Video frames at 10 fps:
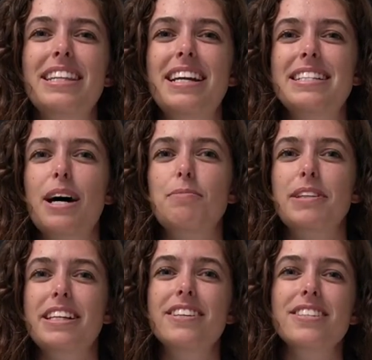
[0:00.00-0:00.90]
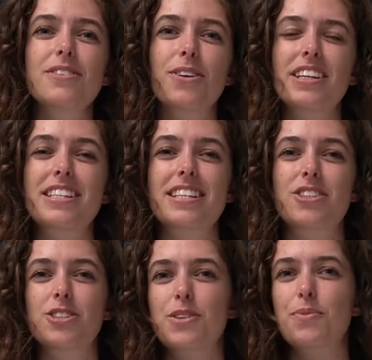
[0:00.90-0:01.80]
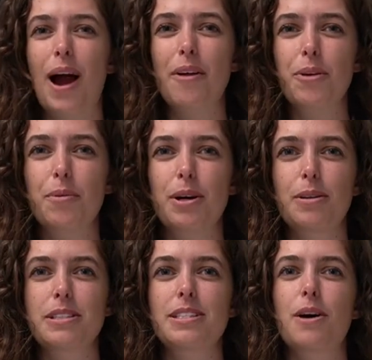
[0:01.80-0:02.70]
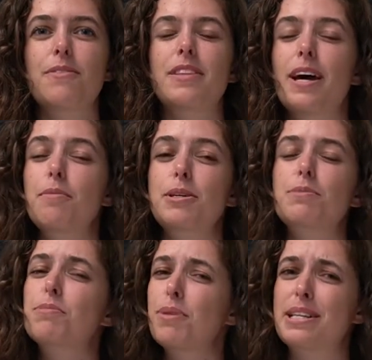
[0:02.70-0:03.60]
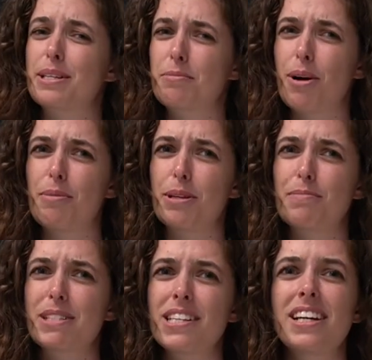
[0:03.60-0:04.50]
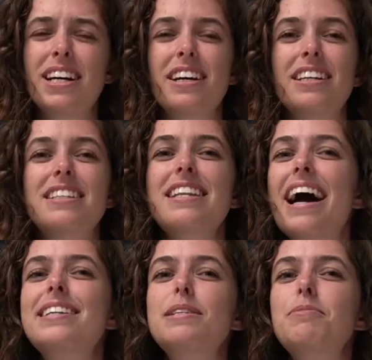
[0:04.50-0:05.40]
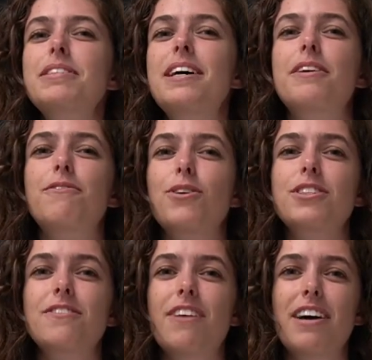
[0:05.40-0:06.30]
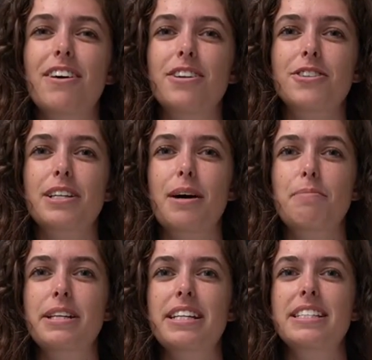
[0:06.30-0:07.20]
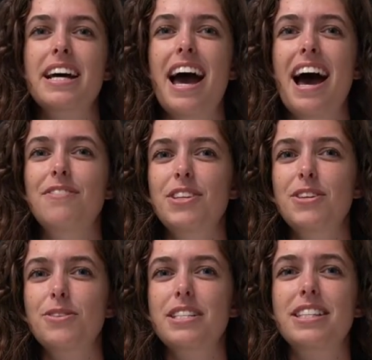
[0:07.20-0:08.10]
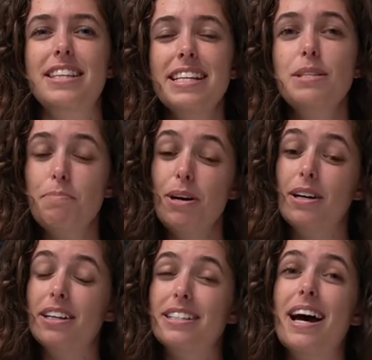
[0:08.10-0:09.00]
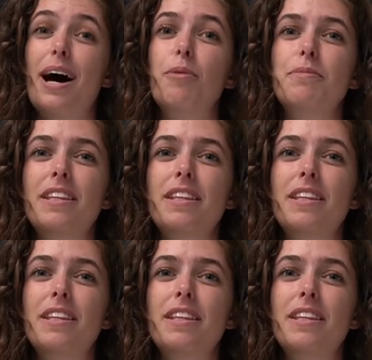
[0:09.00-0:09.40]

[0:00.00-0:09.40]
that has helped leaders and organizations around the world solve their most pressing problems. 90% of Fortune 500 companies have used this book to help